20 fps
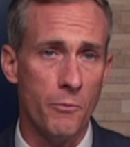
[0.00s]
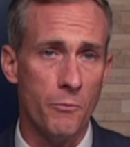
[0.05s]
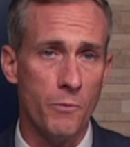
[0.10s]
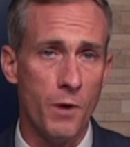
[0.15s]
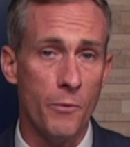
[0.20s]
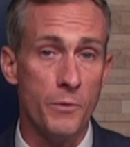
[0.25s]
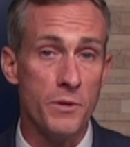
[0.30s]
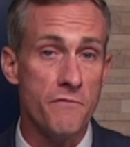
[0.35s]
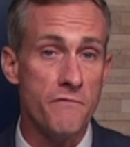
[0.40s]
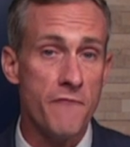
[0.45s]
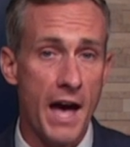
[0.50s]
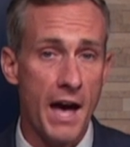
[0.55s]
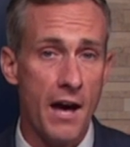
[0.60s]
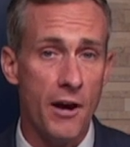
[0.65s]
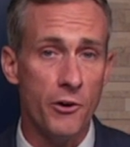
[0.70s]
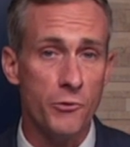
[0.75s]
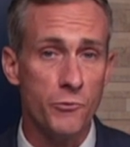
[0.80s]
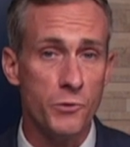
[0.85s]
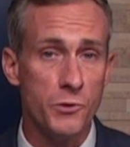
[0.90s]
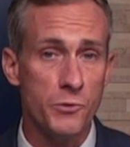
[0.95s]
But what we
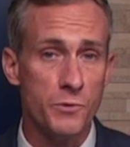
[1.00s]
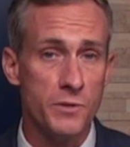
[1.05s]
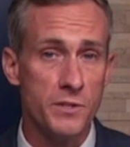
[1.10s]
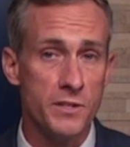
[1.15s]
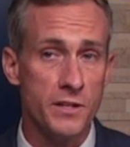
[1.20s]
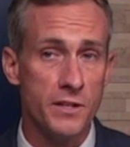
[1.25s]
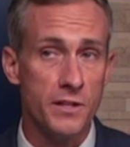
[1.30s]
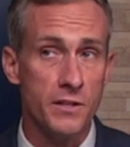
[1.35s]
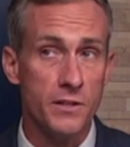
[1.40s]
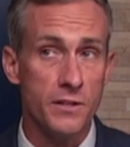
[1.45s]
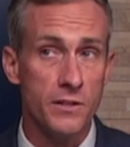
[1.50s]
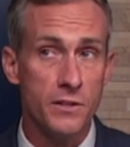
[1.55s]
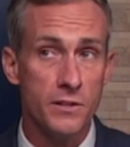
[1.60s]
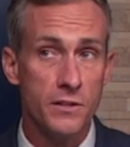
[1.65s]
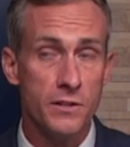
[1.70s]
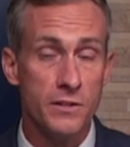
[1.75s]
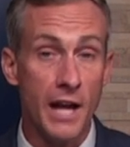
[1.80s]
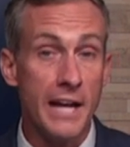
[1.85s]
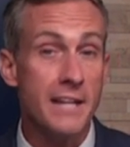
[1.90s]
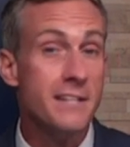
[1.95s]
found, which was a
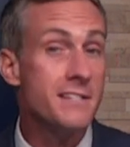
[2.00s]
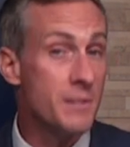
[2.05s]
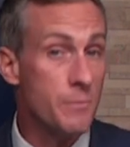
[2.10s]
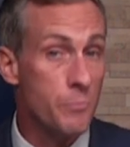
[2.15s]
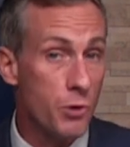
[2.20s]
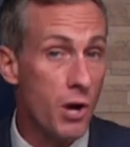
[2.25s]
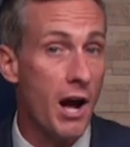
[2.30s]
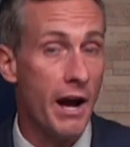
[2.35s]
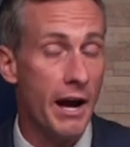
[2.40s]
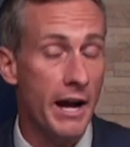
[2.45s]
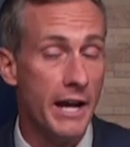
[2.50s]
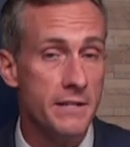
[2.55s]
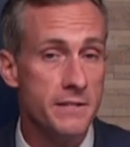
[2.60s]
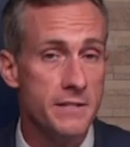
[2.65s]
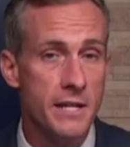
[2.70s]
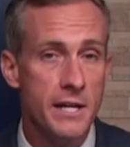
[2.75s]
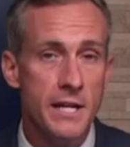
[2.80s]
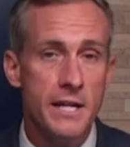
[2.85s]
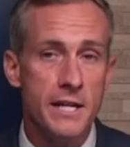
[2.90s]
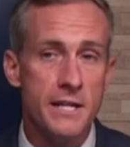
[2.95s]
nice
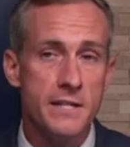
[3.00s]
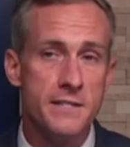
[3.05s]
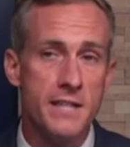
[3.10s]
surprise